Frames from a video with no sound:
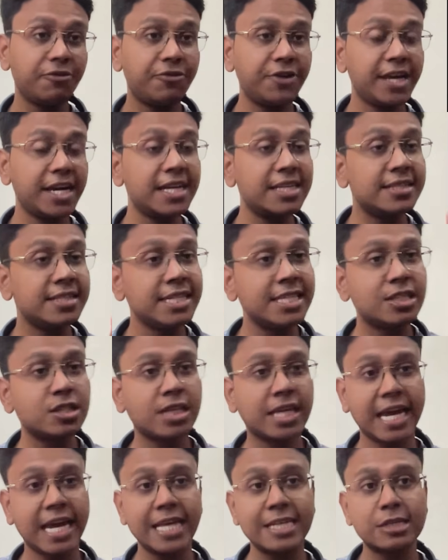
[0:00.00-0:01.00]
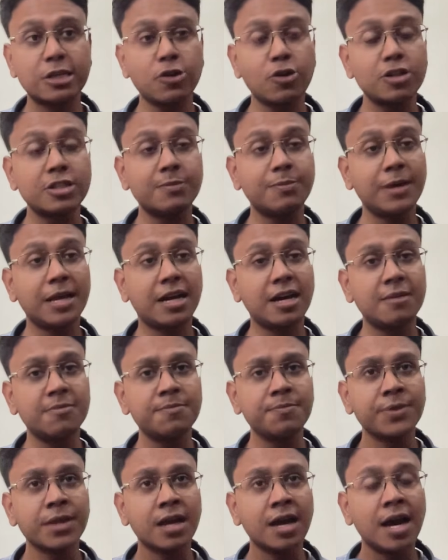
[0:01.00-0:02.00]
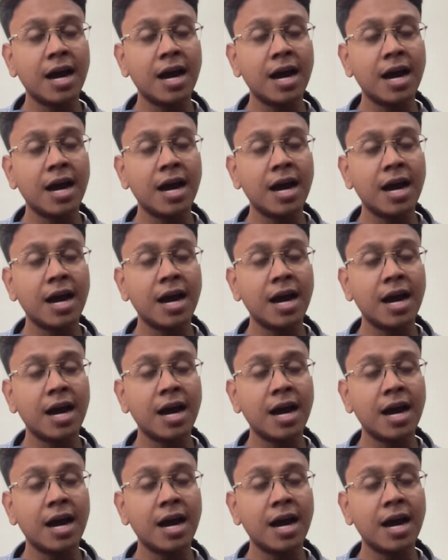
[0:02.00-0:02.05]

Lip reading: where these case laws become